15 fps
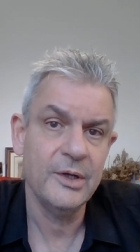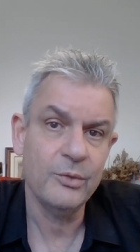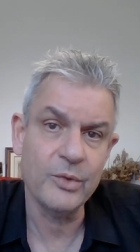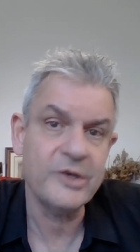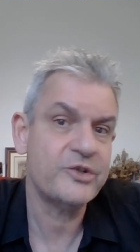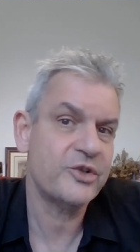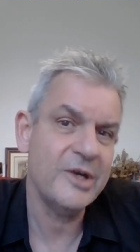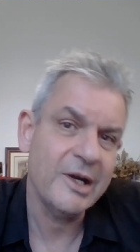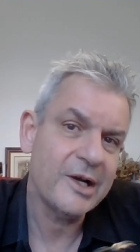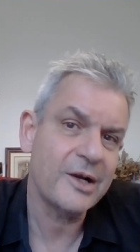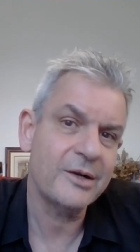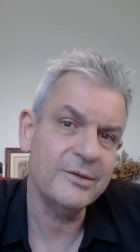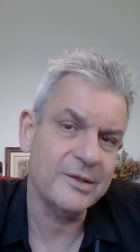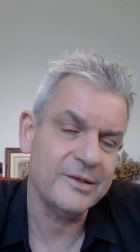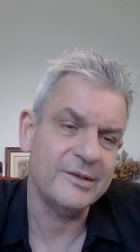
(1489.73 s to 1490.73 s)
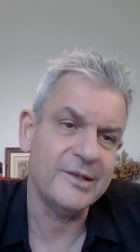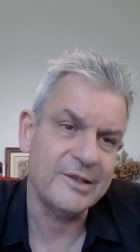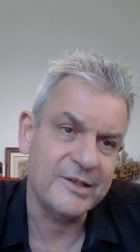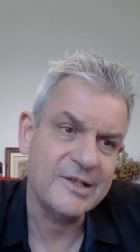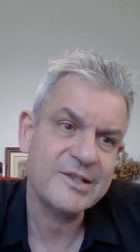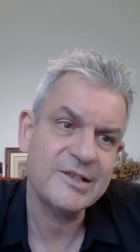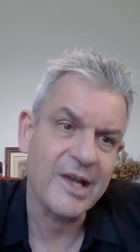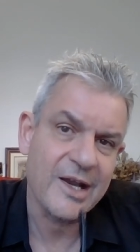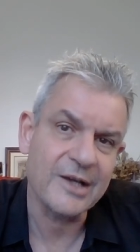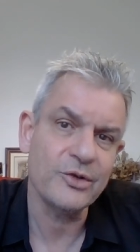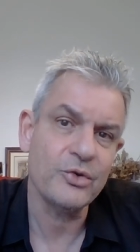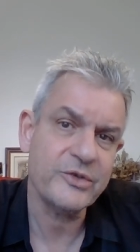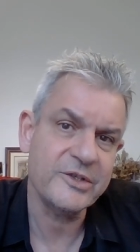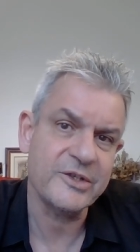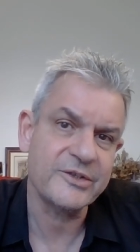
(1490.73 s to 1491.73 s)
which in this
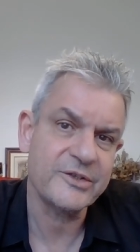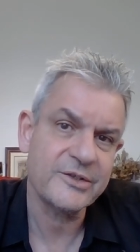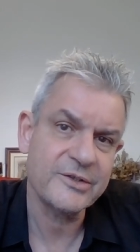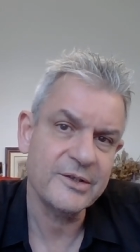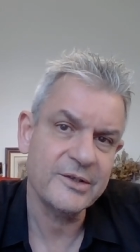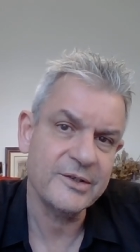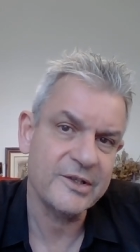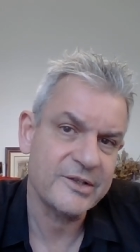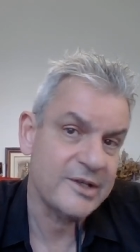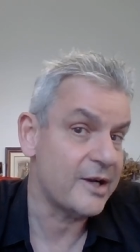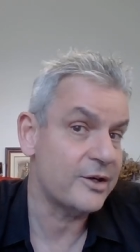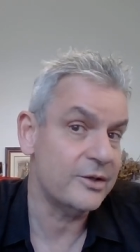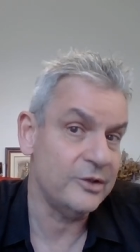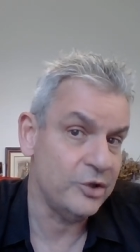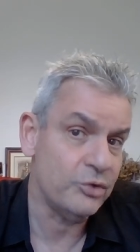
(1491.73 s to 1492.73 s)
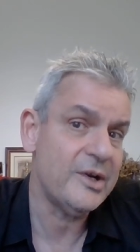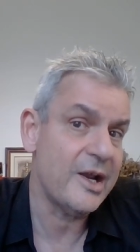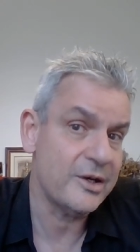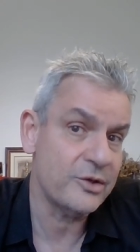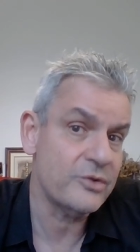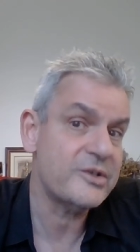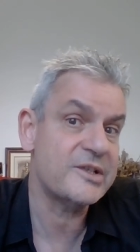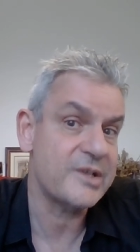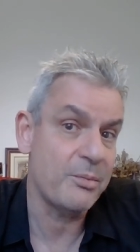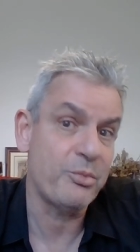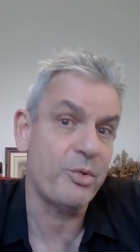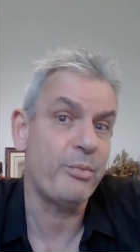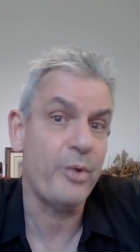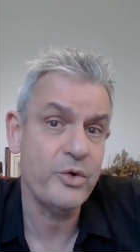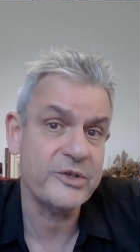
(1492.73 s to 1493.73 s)
new diagnosis I'm
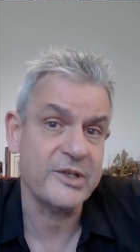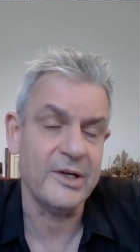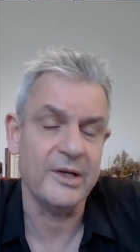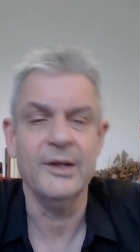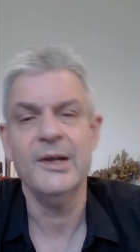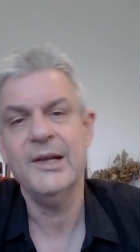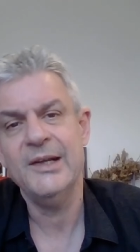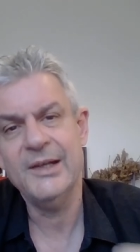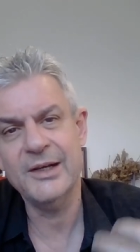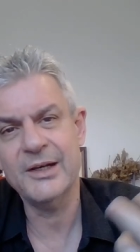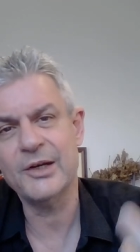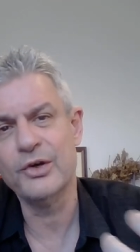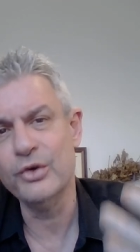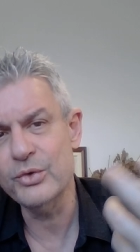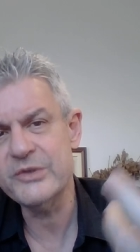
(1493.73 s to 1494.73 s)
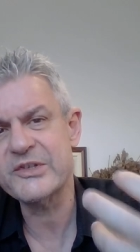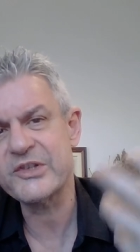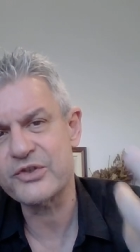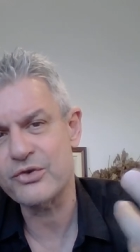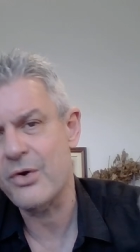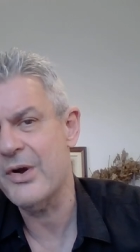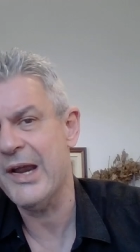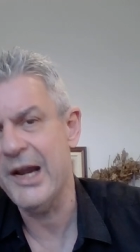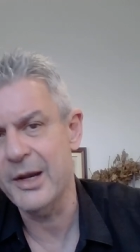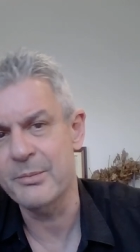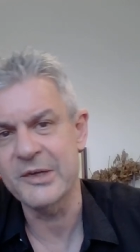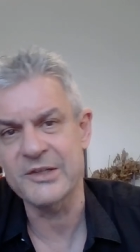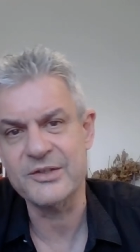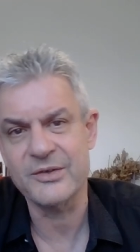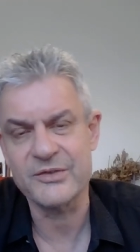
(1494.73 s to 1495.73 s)
proposing includes strong
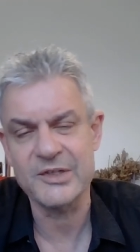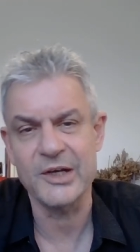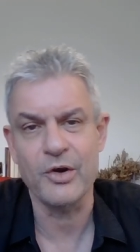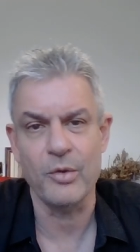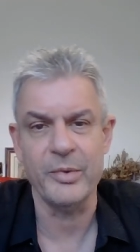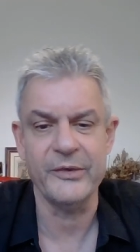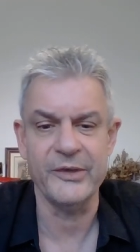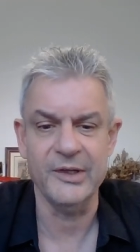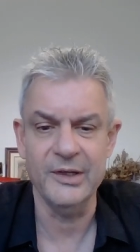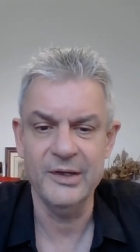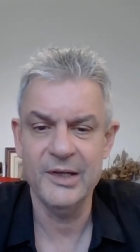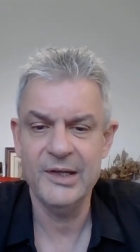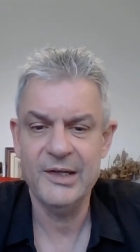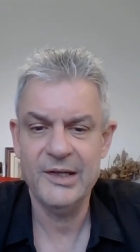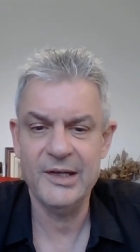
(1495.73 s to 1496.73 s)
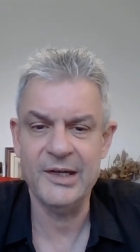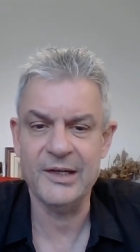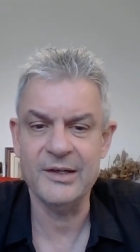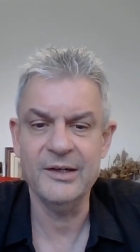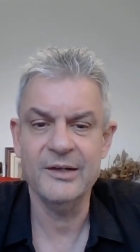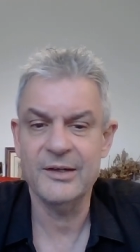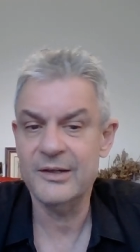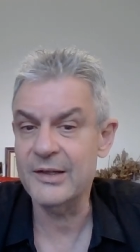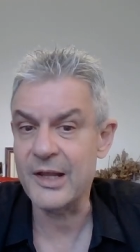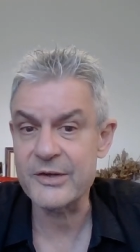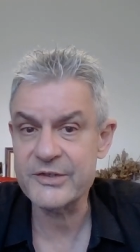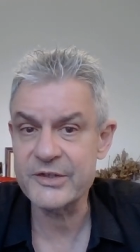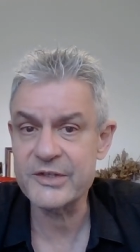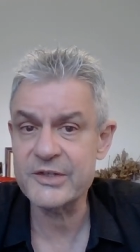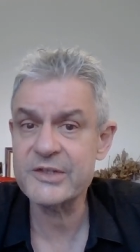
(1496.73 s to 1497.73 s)
elements of psychopathy and
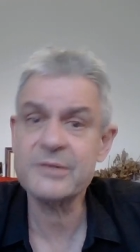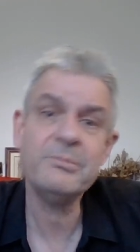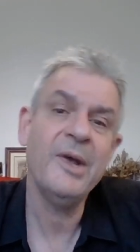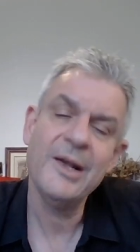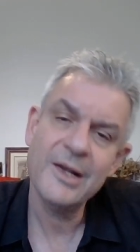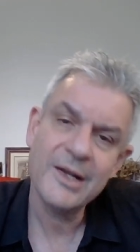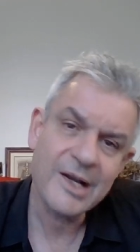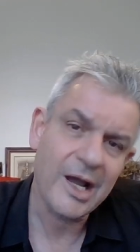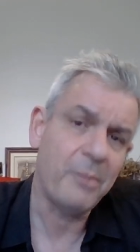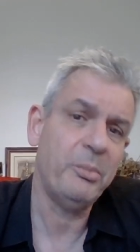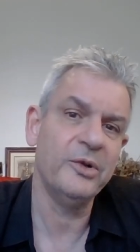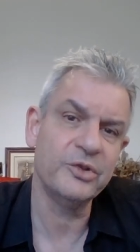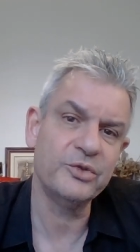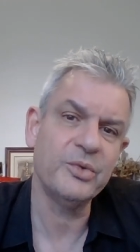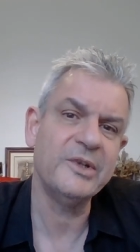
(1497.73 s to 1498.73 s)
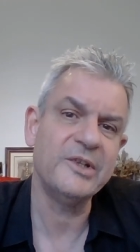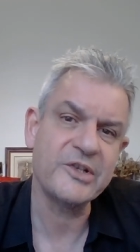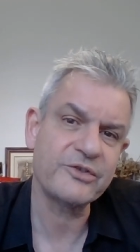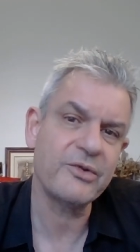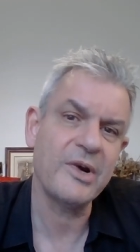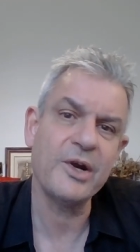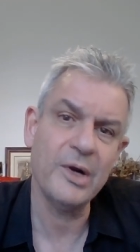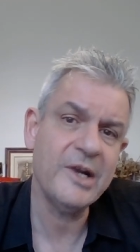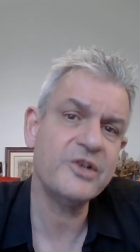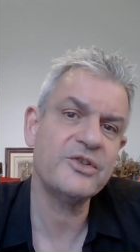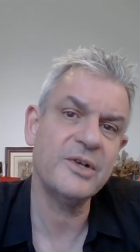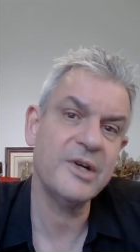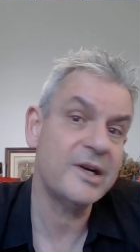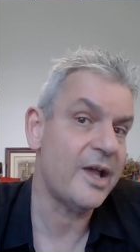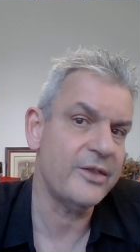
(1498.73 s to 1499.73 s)
narcissism, coupled with
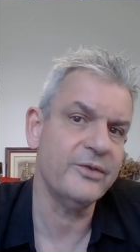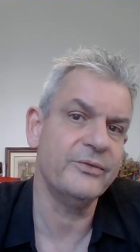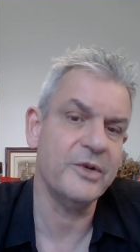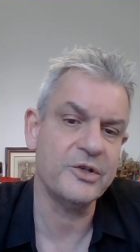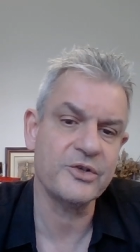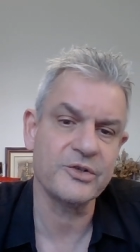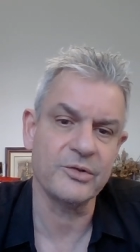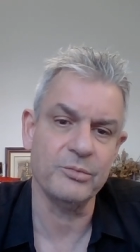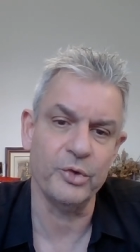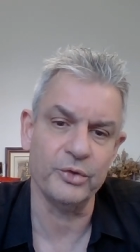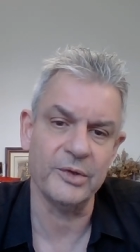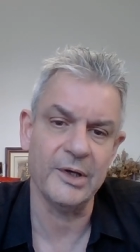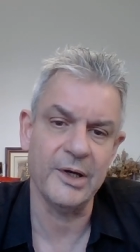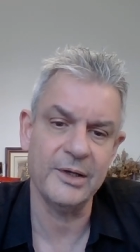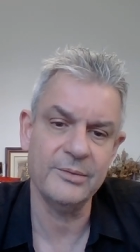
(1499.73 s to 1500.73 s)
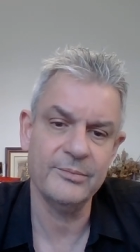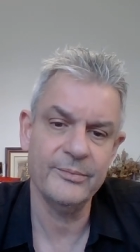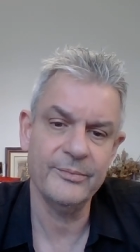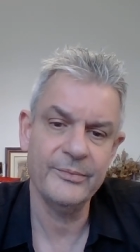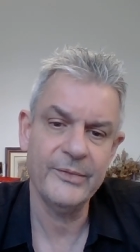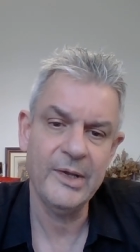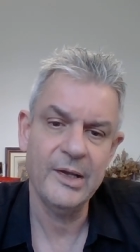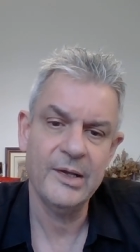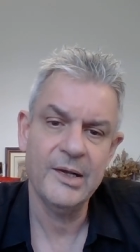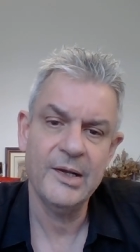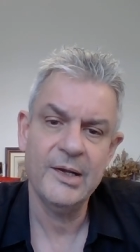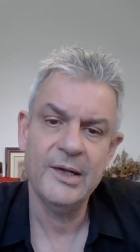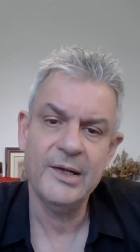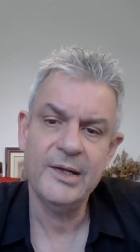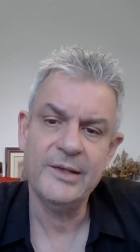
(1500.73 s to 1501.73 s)
dysregulation and other features of borderline.
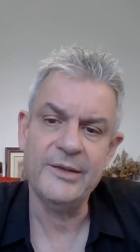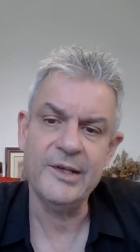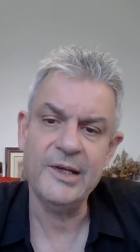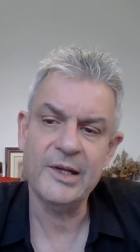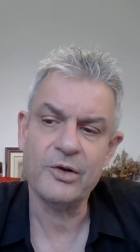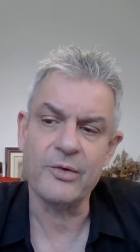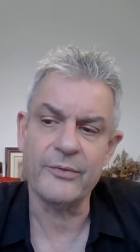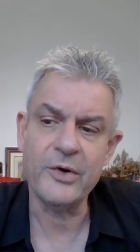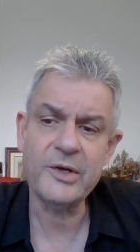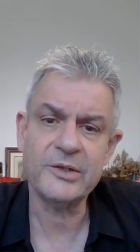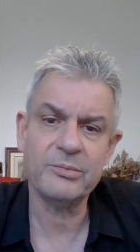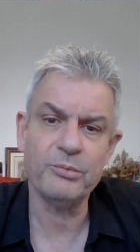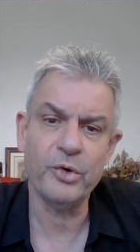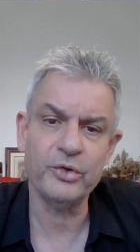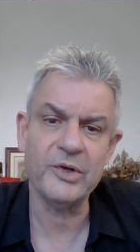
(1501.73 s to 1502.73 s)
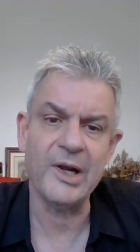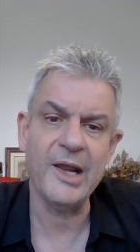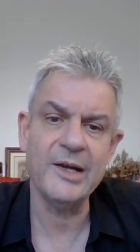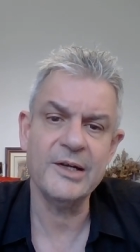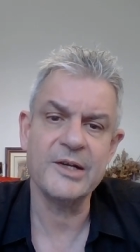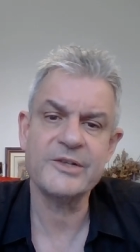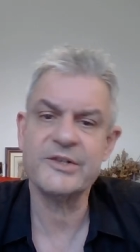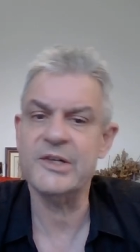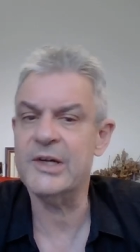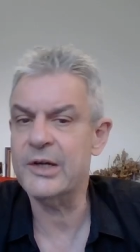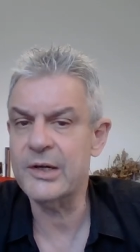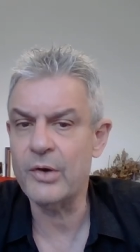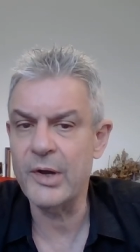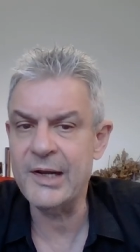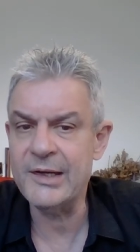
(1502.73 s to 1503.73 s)
The covert borderline has an
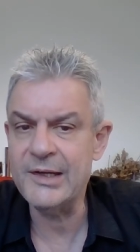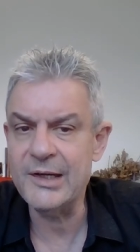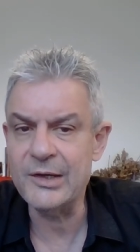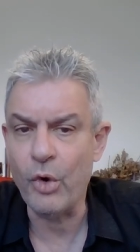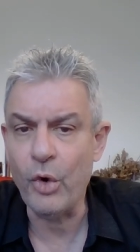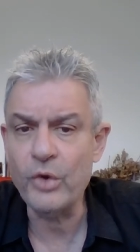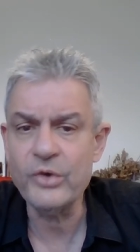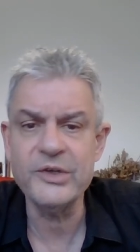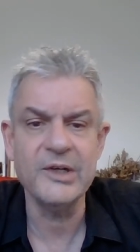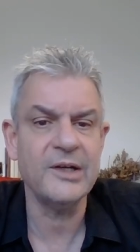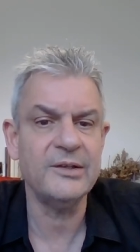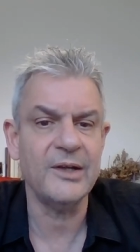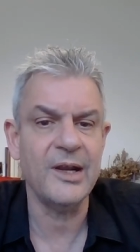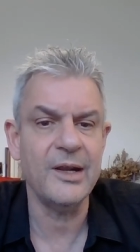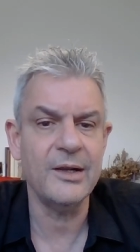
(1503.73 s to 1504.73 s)
inordinate